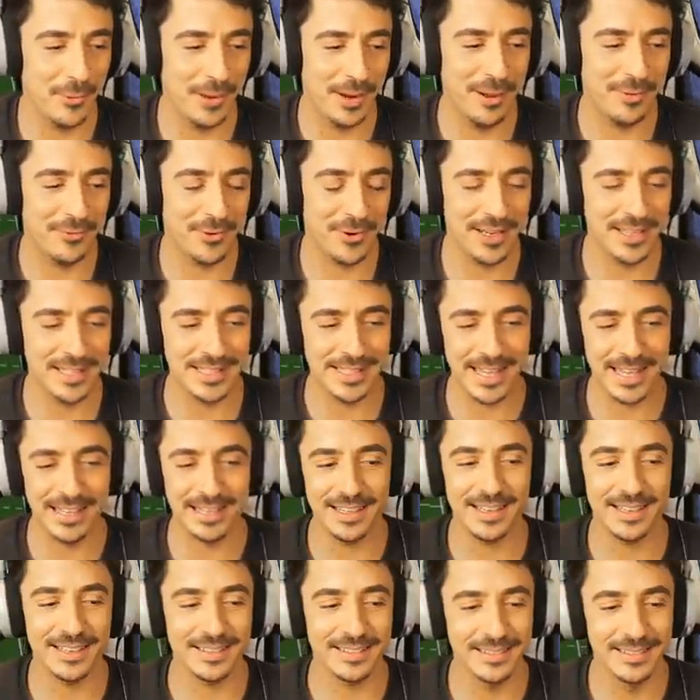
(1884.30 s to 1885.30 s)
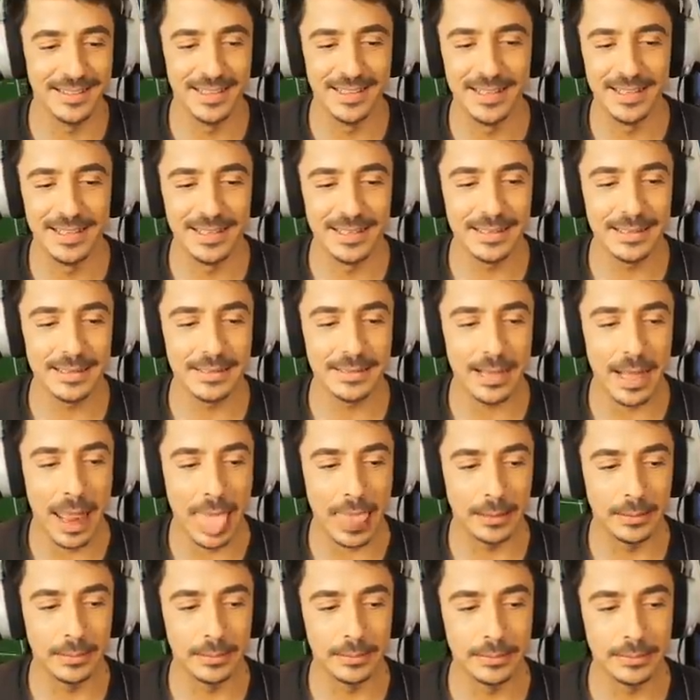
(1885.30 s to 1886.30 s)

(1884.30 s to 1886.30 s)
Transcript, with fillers: whenever I say like Salim.